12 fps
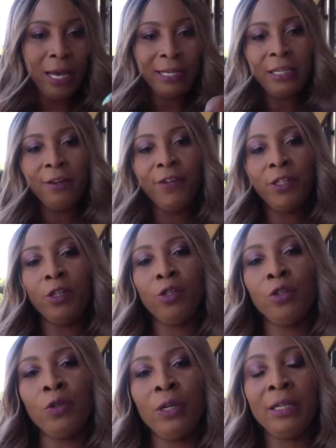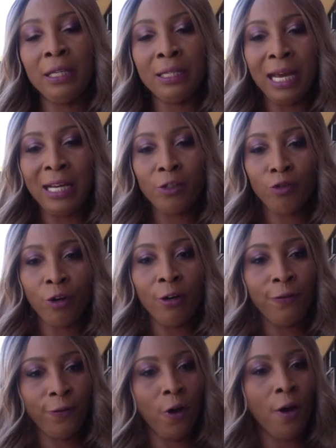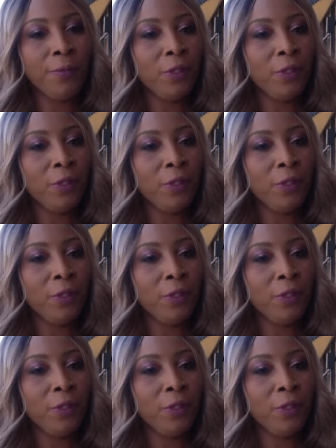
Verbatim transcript: and give it to in the natural form.